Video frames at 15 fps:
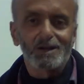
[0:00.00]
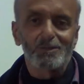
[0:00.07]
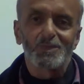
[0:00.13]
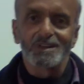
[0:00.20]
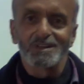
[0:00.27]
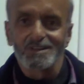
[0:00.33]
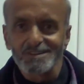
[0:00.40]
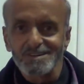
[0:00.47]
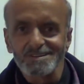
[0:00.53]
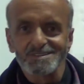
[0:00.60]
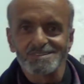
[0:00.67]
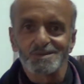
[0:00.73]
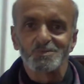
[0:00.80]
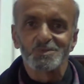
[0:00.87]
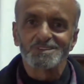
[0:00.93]
I mean, in a
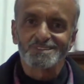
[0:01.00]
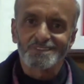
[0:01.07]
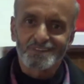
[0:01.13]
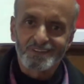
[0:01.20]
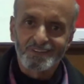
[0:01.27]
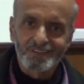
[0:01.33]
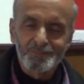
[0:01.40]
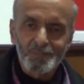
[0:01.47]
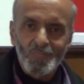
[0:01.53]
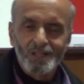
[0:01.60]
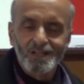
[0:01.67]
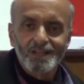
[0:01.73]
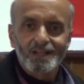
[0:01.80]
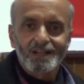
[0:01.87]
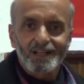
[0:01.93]
teacher, basically.
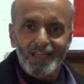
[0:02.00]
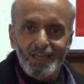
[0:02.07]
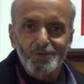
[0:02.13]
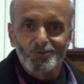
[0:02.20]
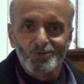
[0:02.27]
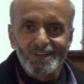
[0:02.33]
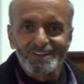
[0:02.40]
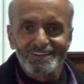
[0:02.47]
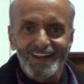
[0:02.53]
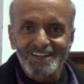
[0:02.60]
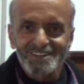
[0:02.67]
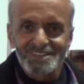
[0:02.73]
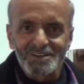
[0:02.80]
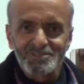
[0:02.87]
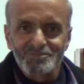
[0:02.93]
Can you
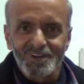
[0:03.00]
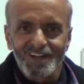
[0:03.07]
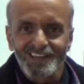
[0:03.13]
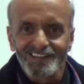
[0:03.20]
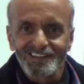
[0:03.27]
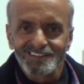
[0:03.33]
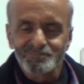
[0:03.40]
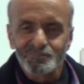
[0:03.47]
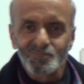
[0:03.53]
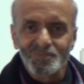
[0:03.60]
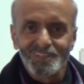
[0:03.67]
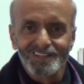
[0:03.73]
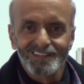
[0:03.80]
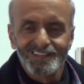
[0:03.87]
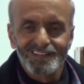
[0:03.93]
ignite that fire?
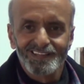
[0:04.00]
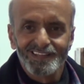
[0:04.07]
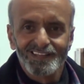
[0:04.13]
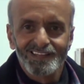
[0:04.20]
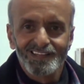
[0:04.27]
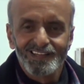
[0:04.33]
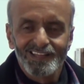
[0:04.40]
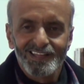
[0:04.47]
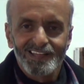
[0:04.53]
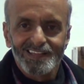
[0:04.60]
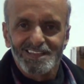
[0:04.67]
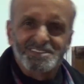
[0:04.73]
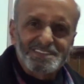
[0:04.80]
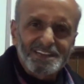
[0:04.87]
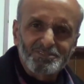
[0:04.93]

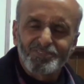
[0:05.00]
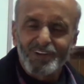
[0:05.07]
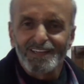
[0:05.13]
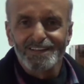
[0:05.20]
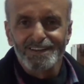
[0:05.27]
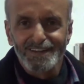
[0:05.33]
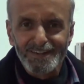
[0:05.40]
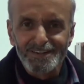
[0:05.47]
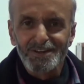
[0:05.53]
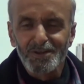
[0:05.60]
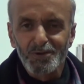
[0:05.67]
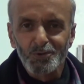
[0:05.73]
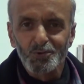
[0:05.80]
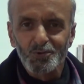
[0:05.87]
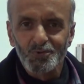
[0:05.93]
Is that fire lit
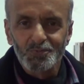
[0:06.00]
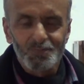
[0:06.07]
in you?